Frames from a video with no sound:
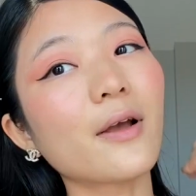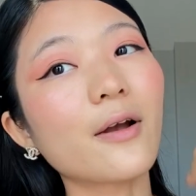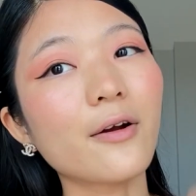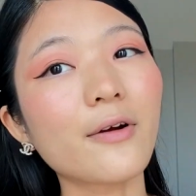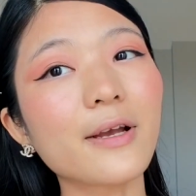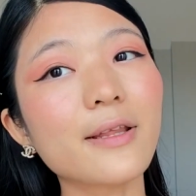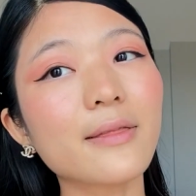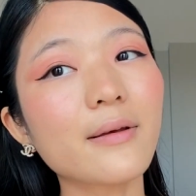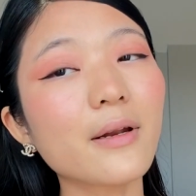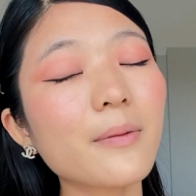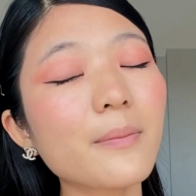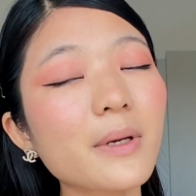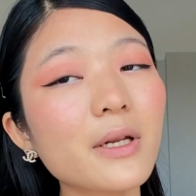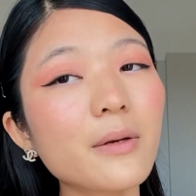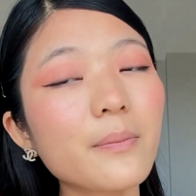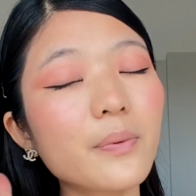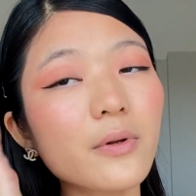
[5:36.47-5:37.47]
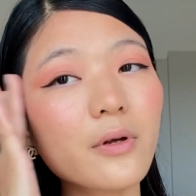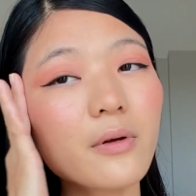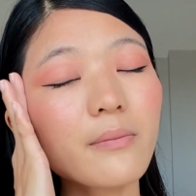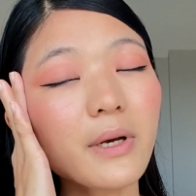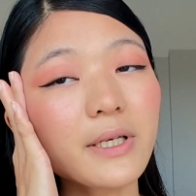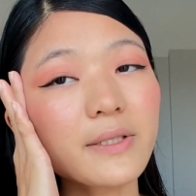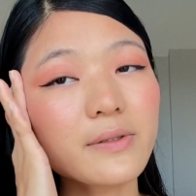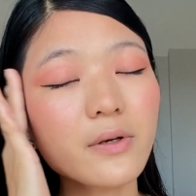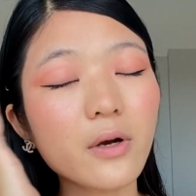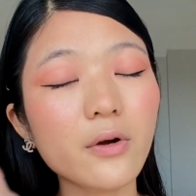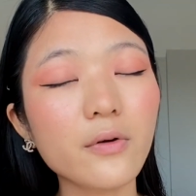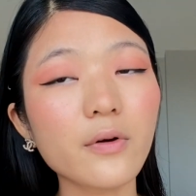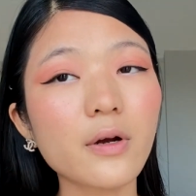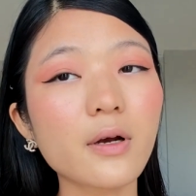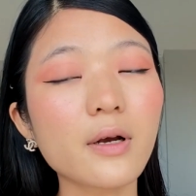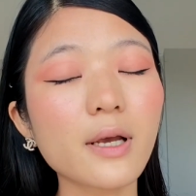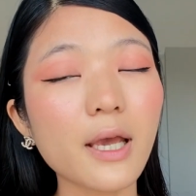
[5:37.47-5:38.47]
Alright, then I'm gonna put on
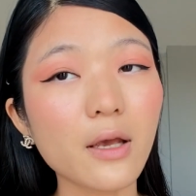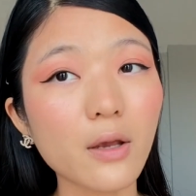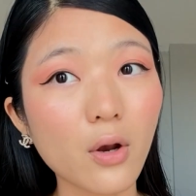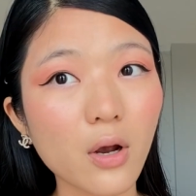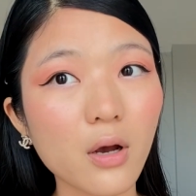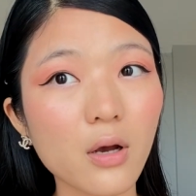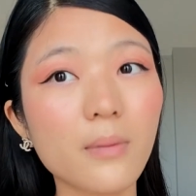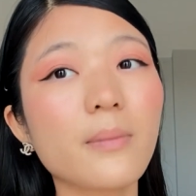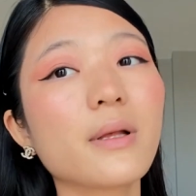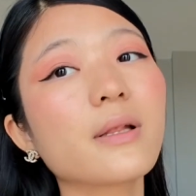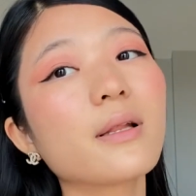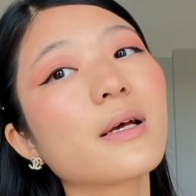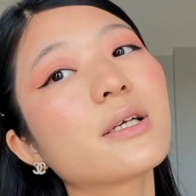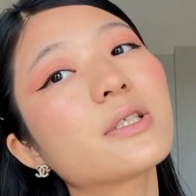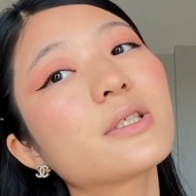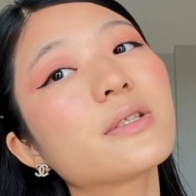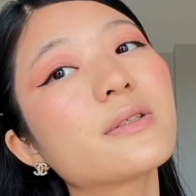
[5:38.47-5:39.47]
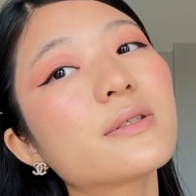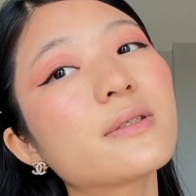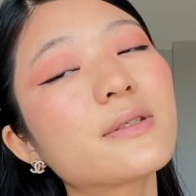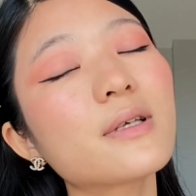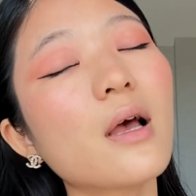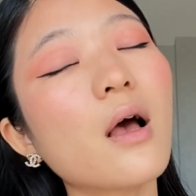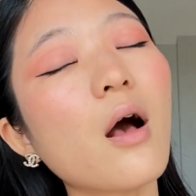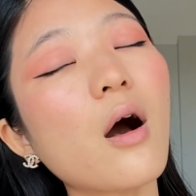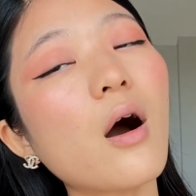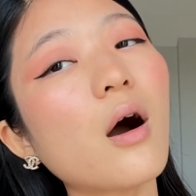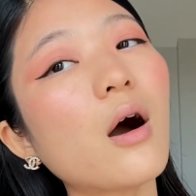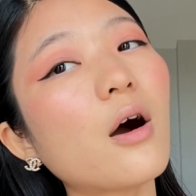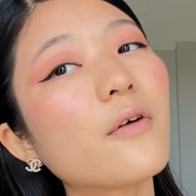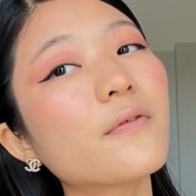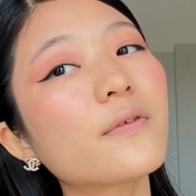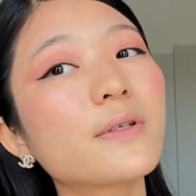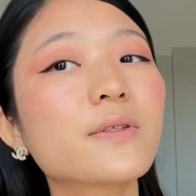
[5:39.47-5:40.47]
mascara and cut my lashes
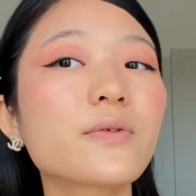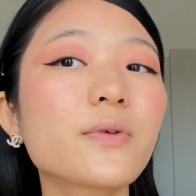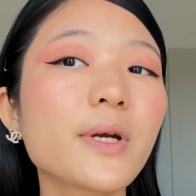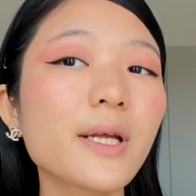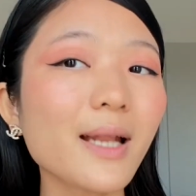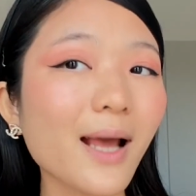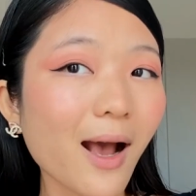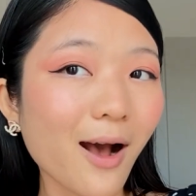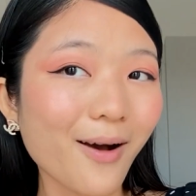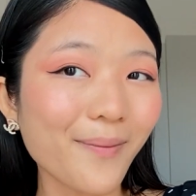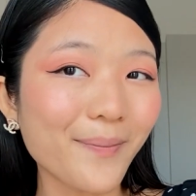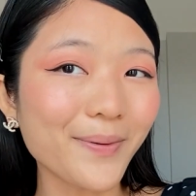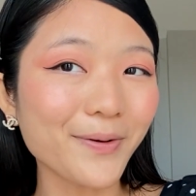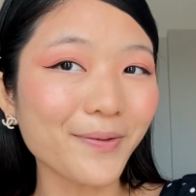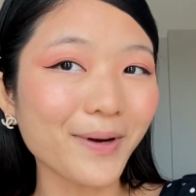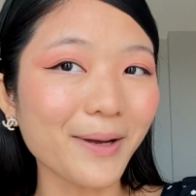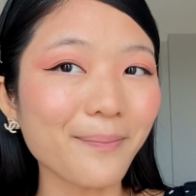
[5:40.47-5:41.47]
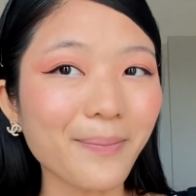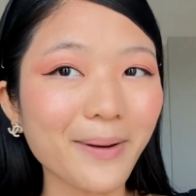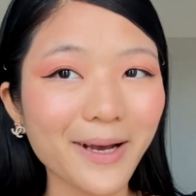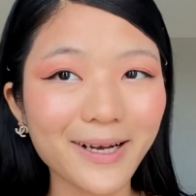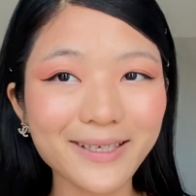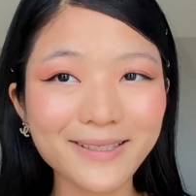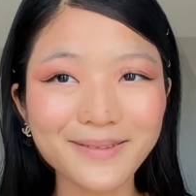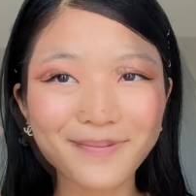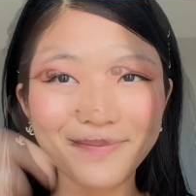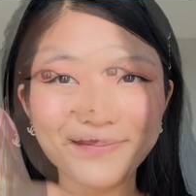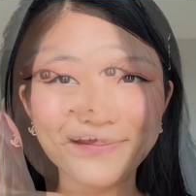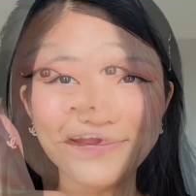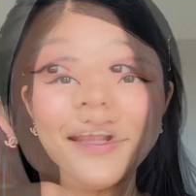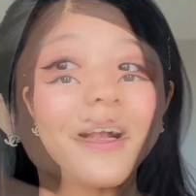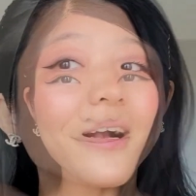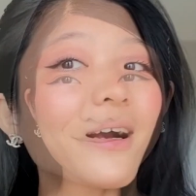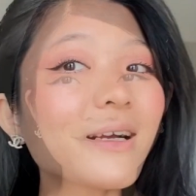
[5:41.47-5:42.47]
off the screen. I'll be right back.
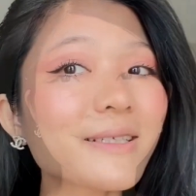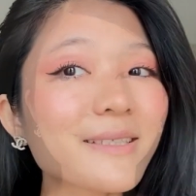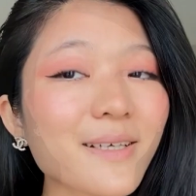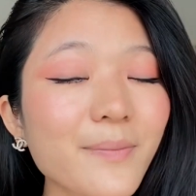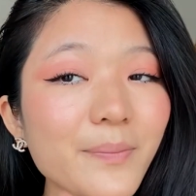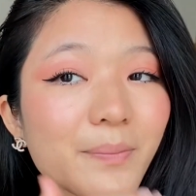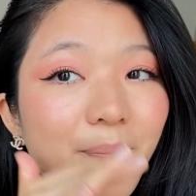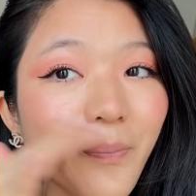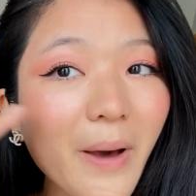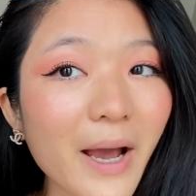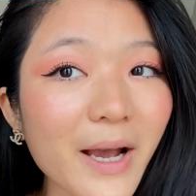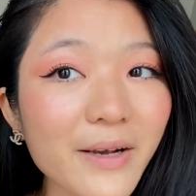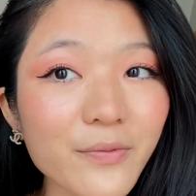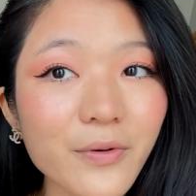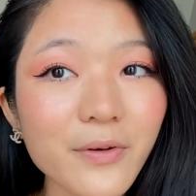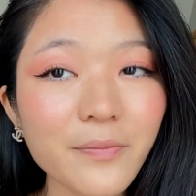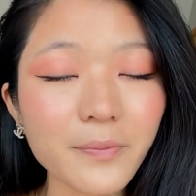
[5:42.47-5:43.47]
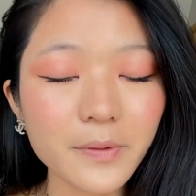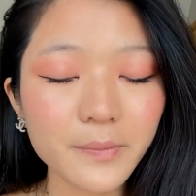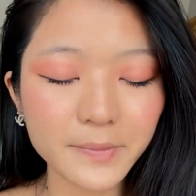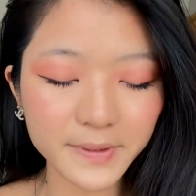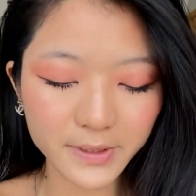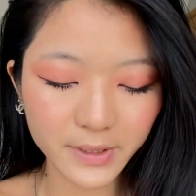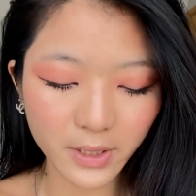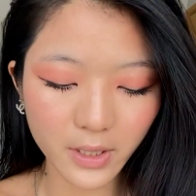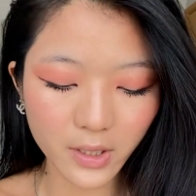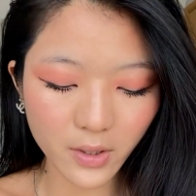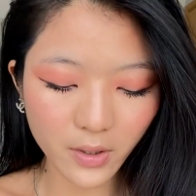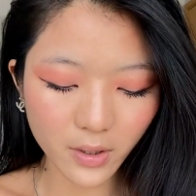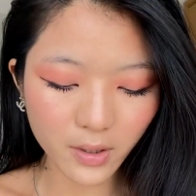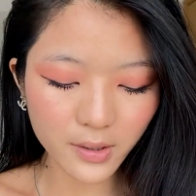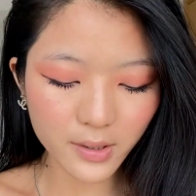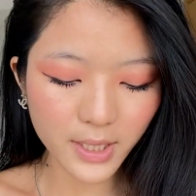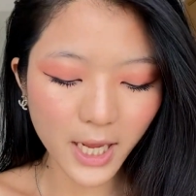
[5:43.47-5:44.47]
Alright guys, I'm back with my mascara
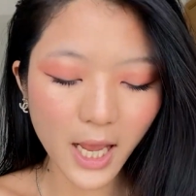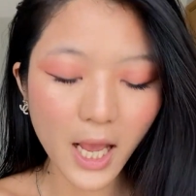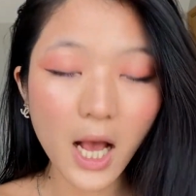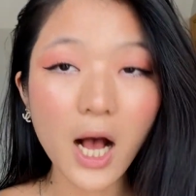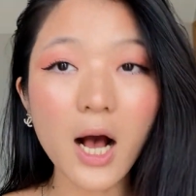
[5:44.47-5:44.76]
on.